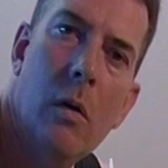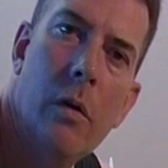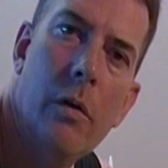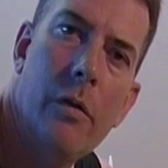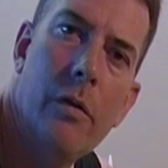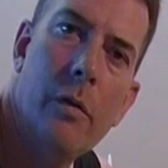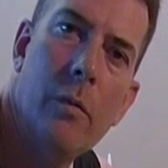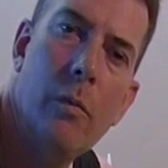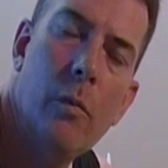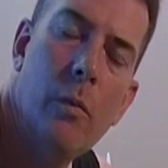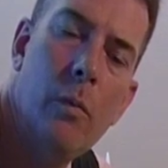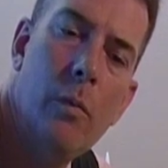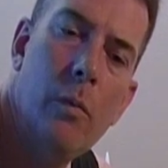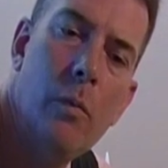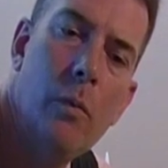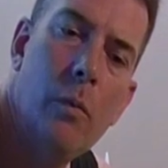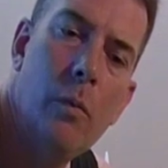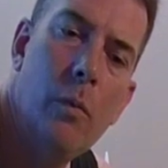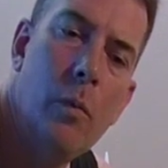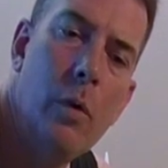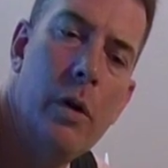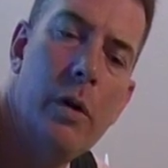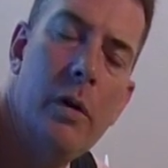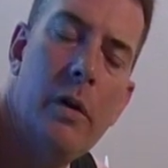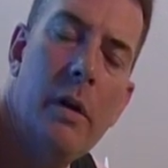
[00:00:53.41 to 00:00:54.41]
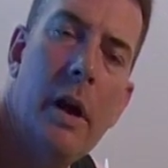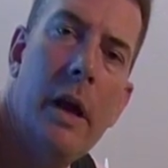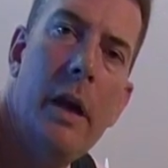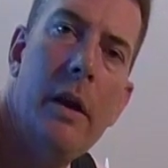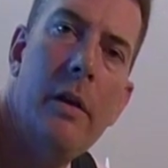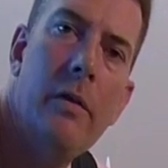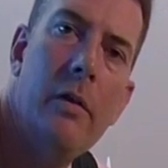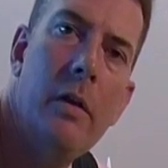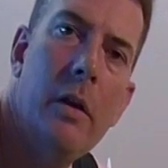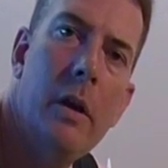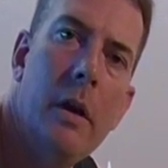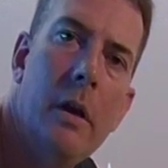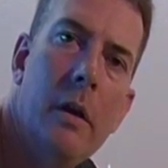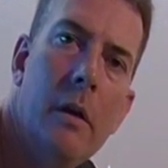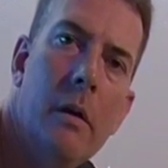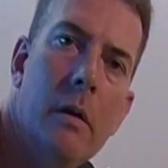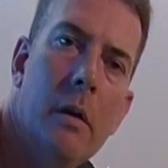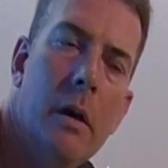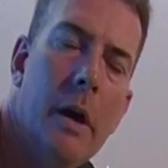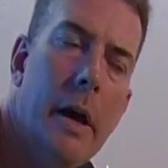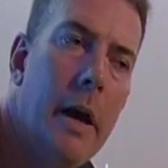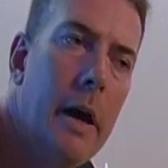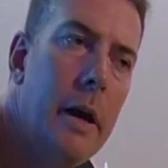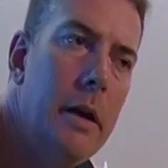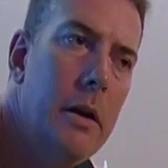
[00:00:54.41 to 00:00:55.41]
or some wood
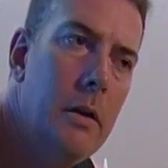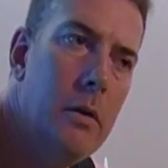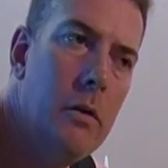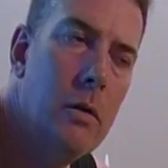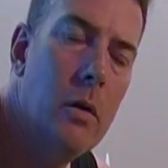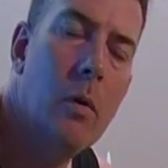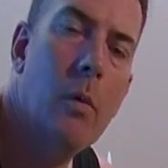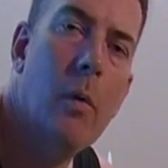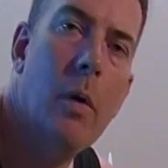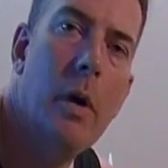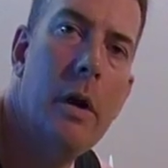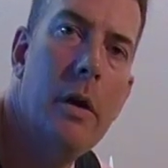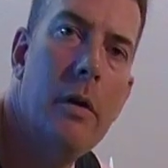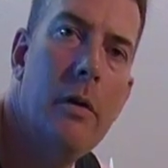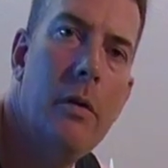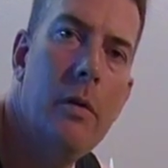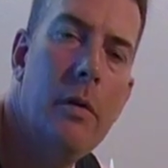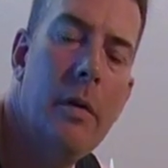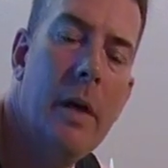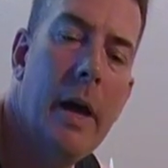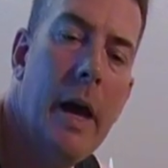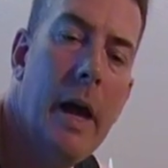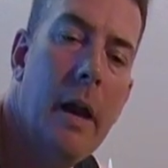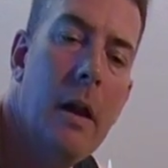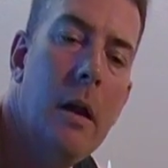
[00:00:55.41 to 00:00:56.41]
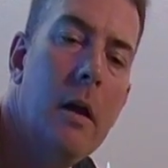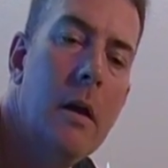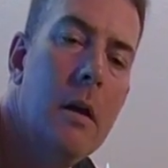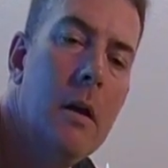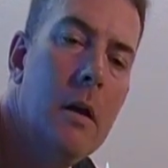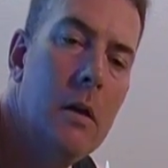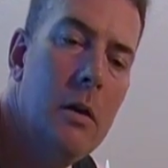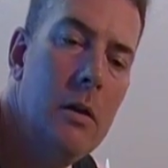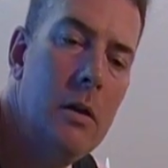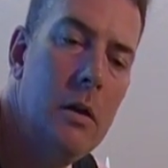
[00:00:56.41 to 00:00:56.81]
casing. Uh, you don't want to do that.